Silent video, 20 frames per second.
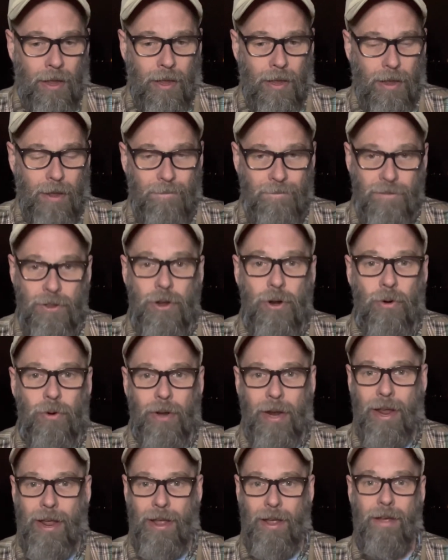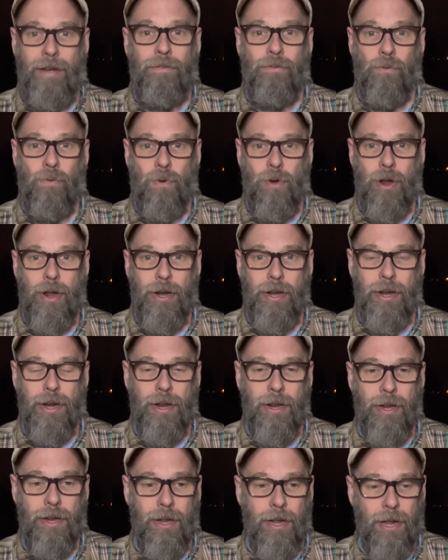If you don't have
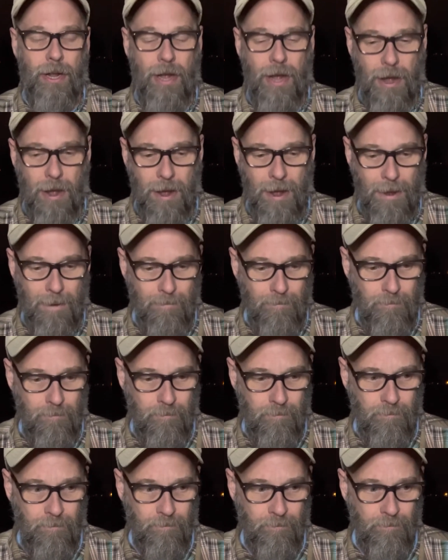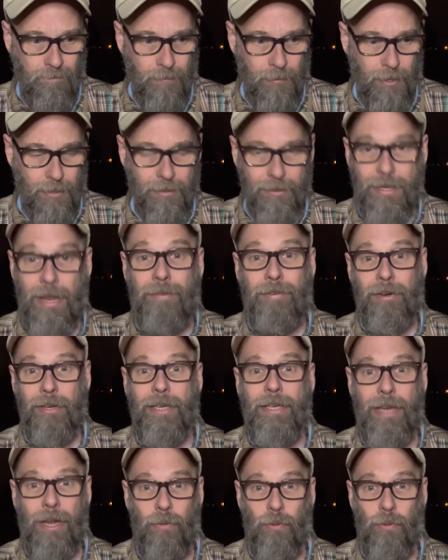one, definitely get